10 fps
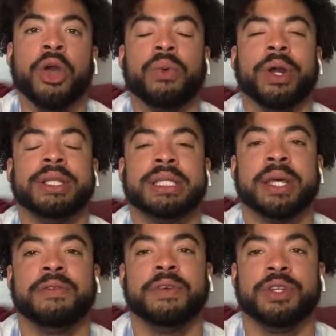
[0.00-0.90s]
where
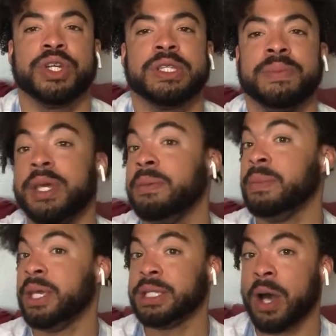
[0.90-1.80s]
instead of it just being
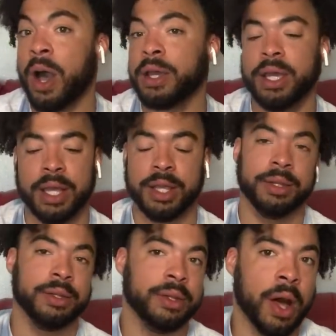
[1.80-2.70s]
me talking and
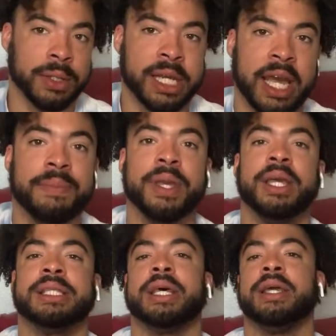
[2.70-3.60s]
then y'all typing,
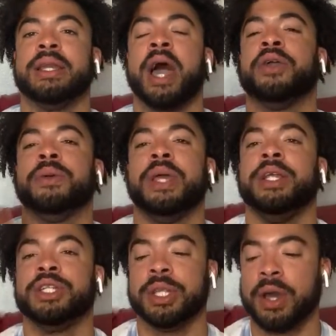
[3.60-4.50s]
it's like now you're
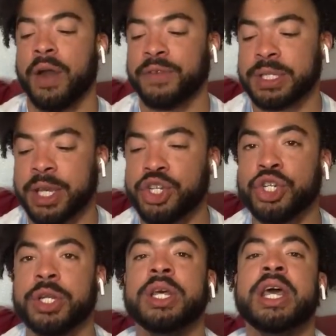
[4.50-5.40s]
into the
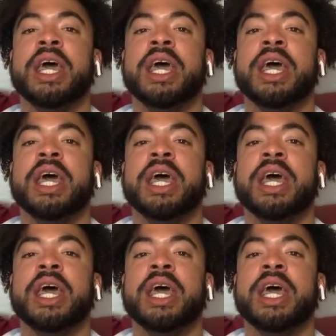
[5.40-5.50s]
conversation.